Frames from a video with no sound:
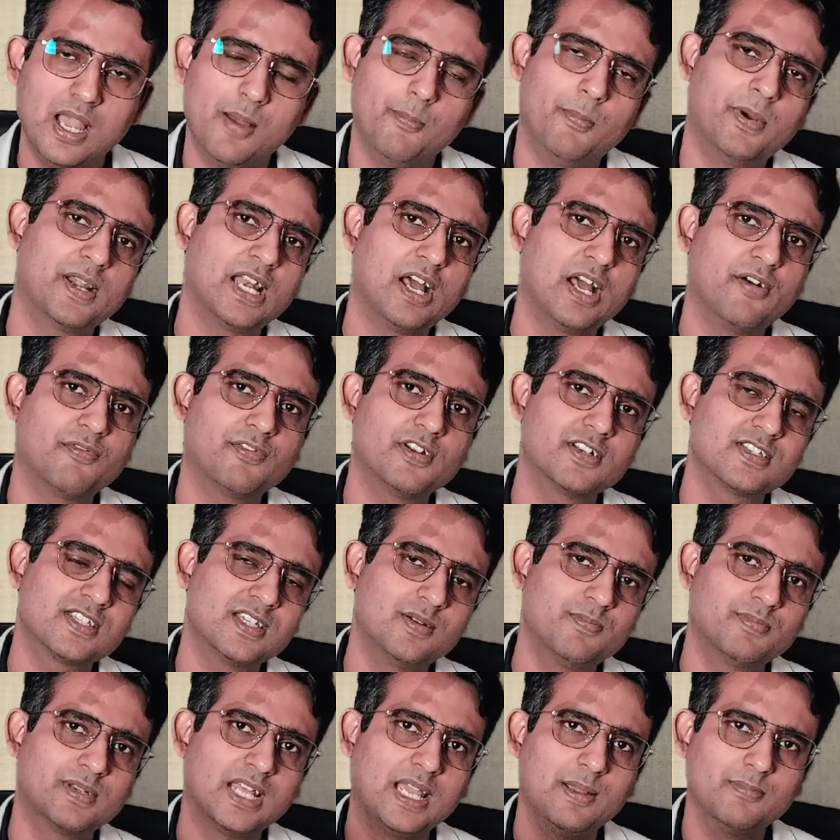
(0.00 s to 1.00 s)
but after
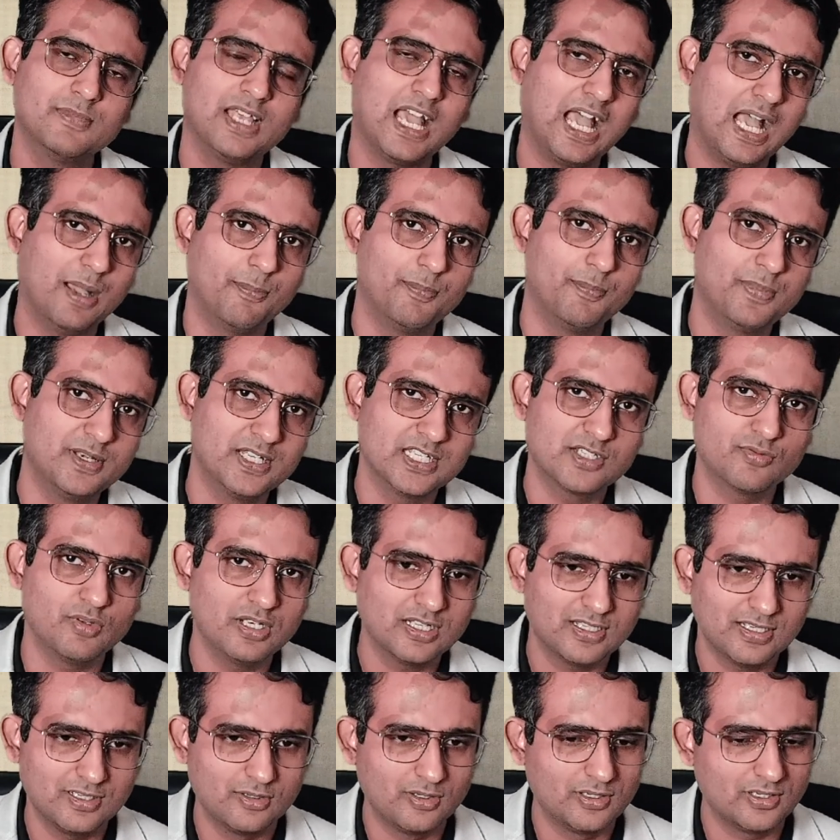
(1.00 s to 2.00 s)
some time the happiness
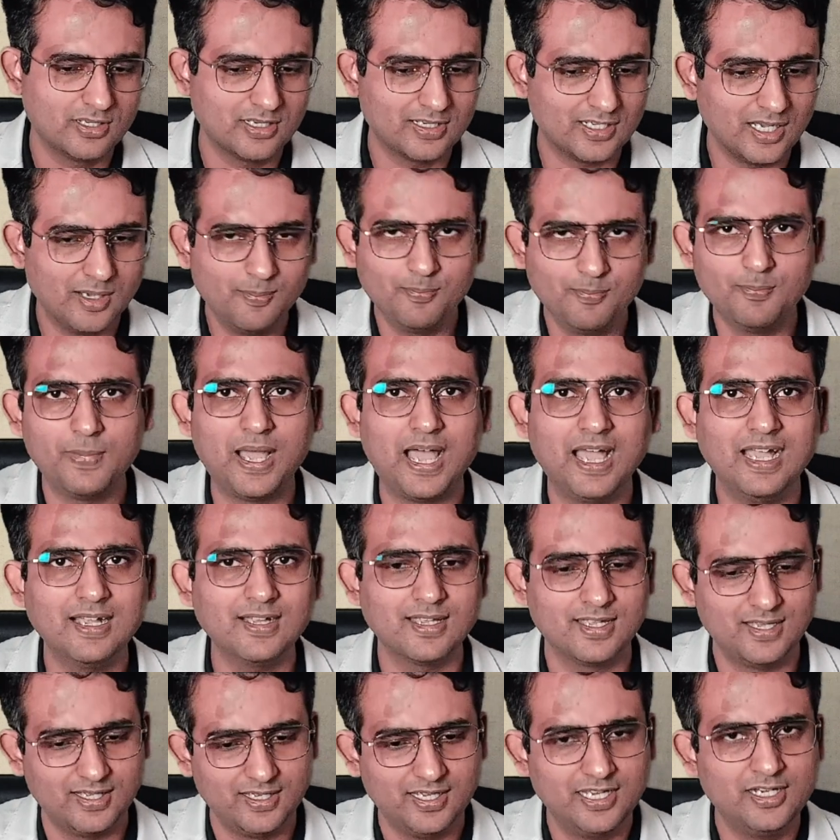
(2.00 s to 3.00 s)
will come back
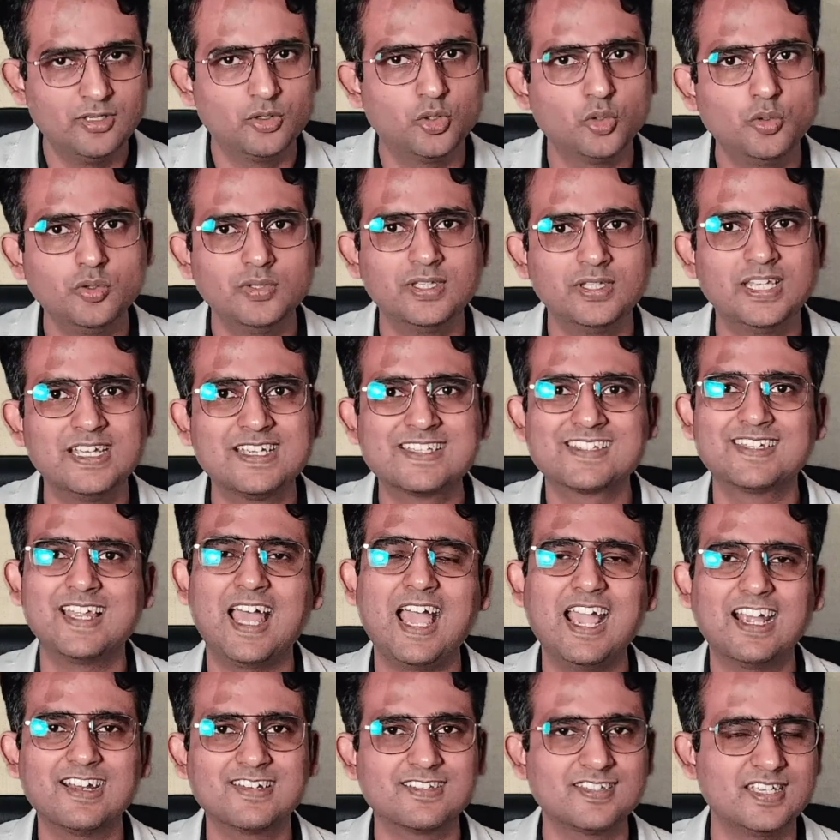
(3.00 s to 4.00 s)
into the
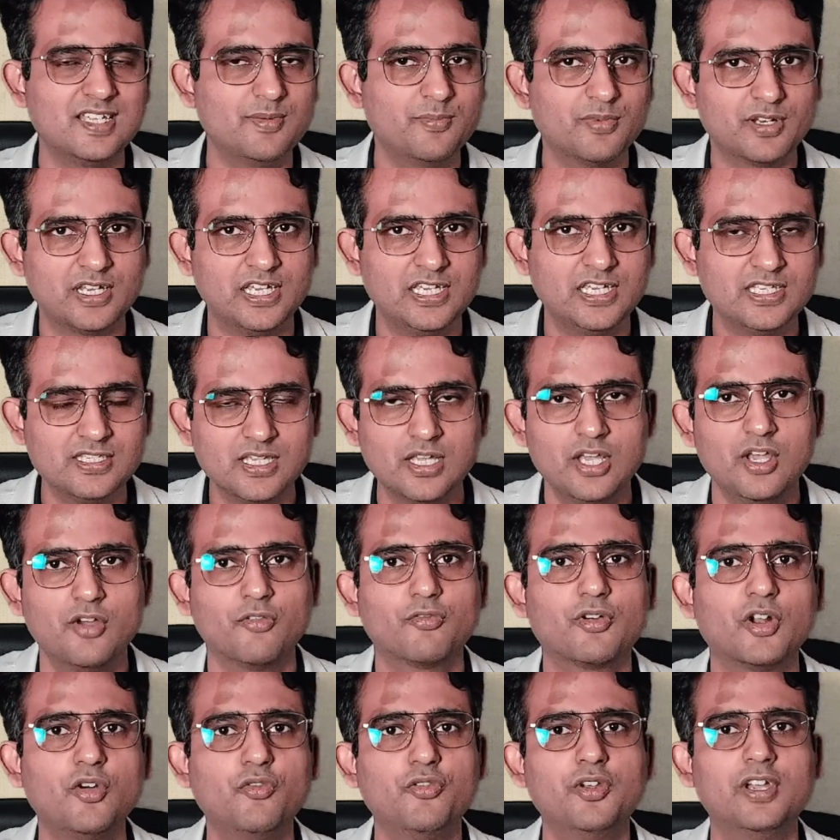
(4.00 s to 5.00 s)
exact same range
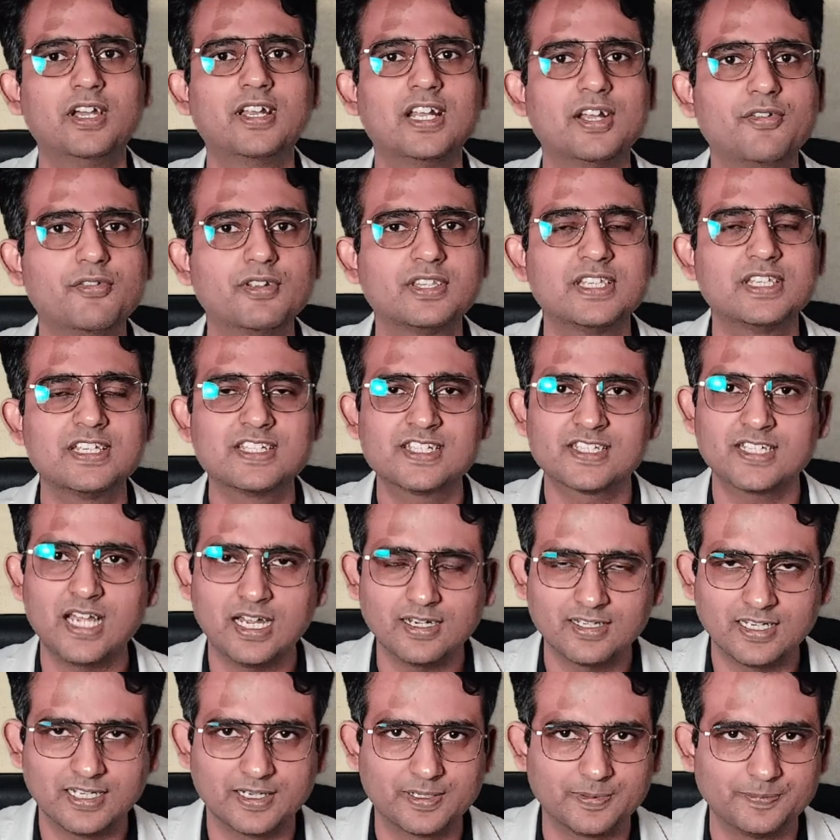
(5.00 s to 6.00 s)
from where everything
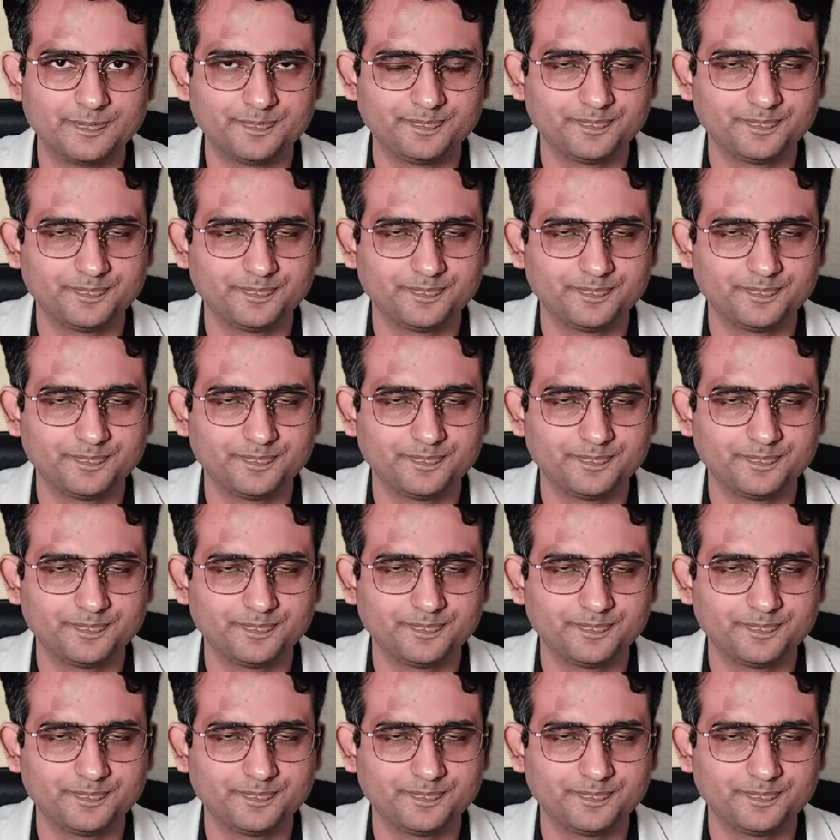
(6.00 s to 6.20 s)
started.